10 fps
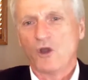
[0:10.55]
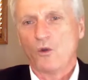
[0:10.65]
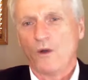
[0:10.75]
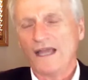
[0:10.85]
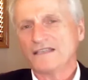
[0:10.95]

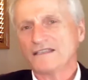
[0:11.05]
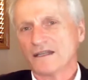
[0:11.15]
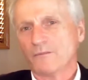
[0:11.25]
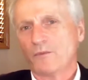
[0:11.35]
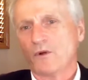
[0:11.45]
why is it
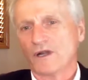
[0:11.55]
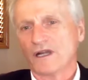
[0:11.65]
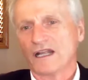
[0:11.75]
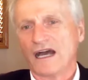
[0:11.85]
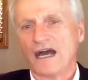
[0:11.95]
important
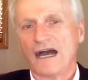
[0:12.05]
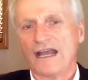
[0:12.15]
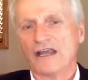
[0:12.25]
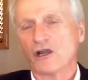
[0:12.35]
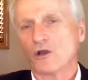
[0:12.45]
to
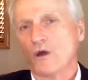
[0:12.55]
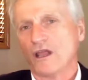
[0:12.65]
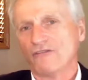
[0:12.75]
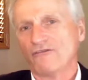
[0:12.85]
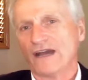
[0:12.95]
hire a
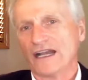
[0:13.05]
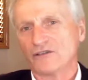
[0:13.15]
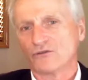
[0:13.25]
qualified